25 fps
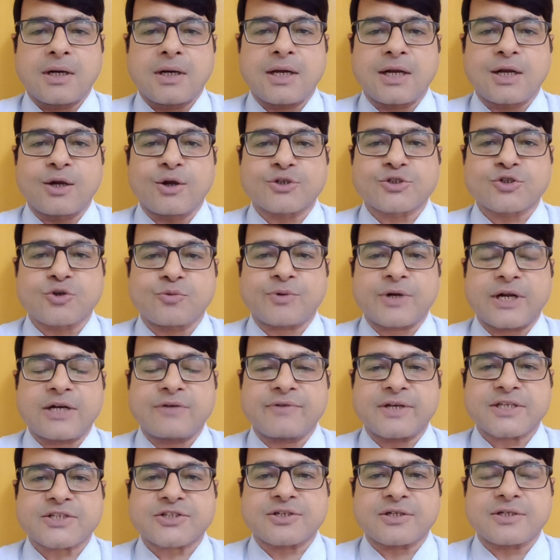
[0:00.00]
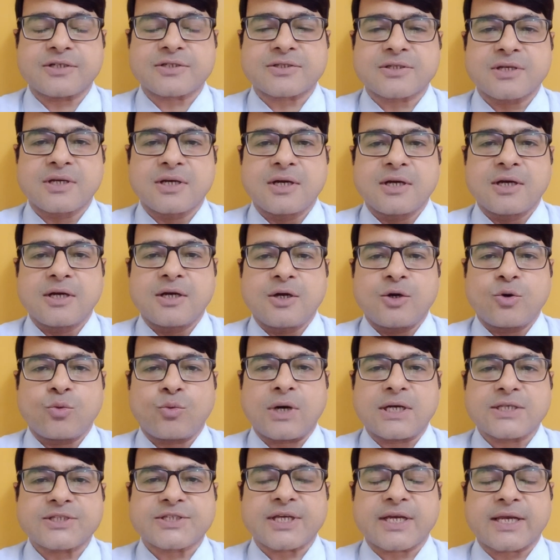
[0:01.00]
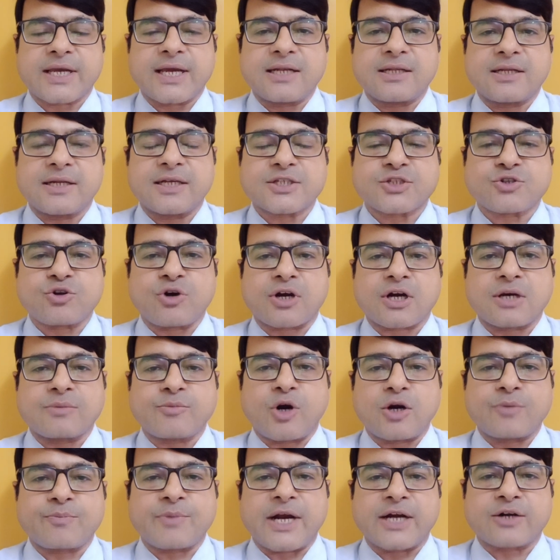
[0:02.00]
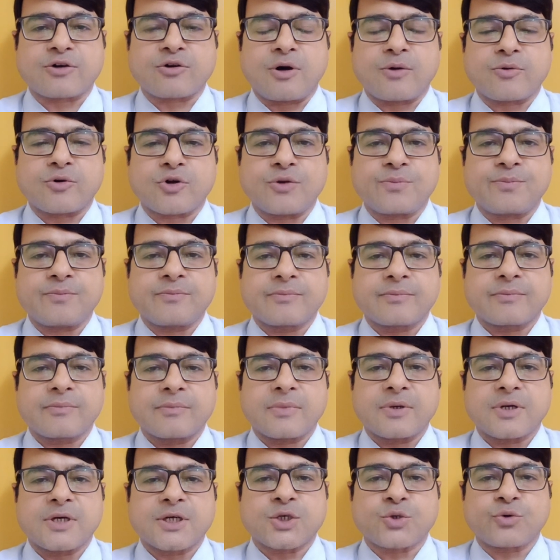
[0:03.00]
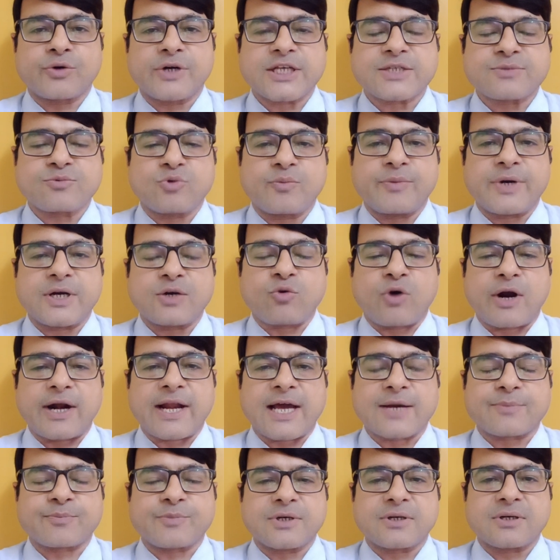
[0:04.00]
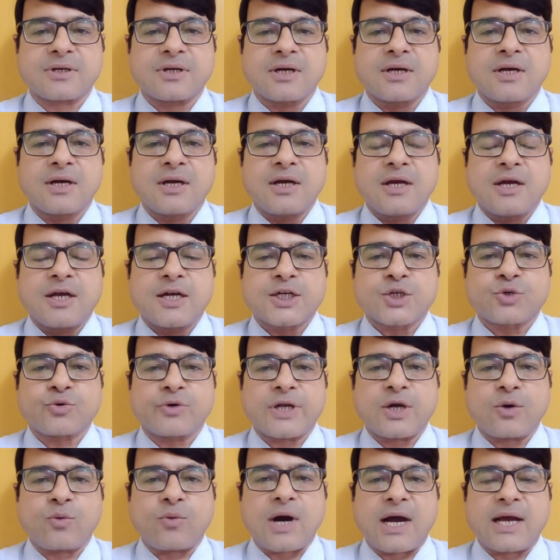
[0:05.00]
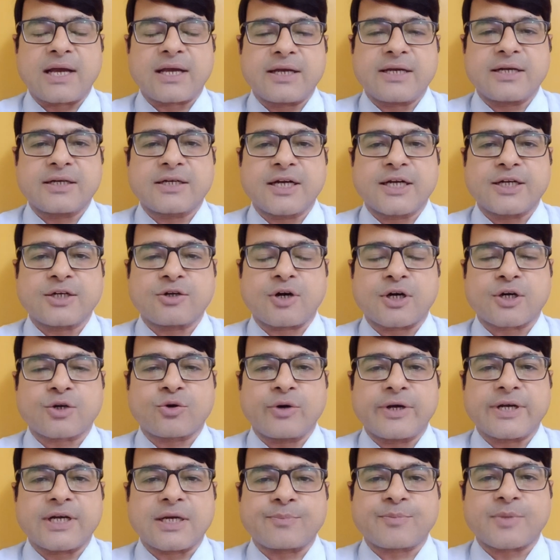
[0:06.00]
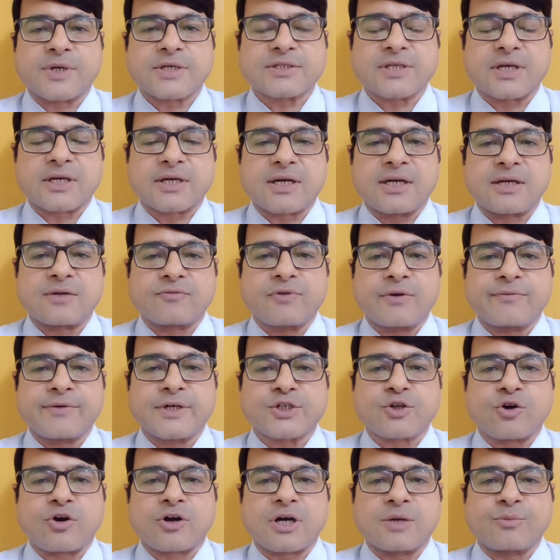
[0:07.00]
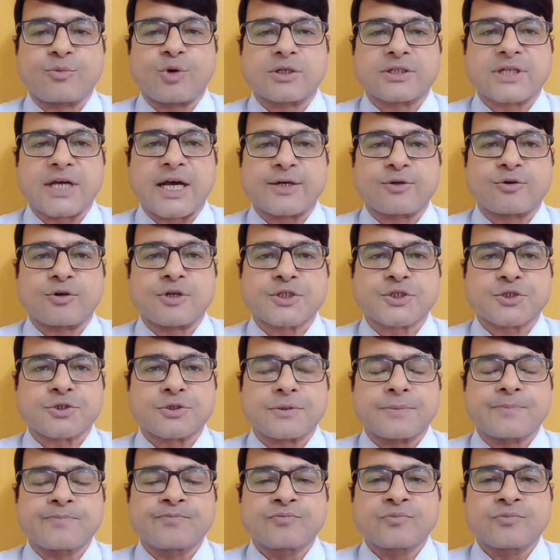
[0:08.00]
Hello, super investors. Once again, let's talk about Brightcom Group. Today's moment, what happened? Today, why it did not go in upper circuit? We will talk about that also.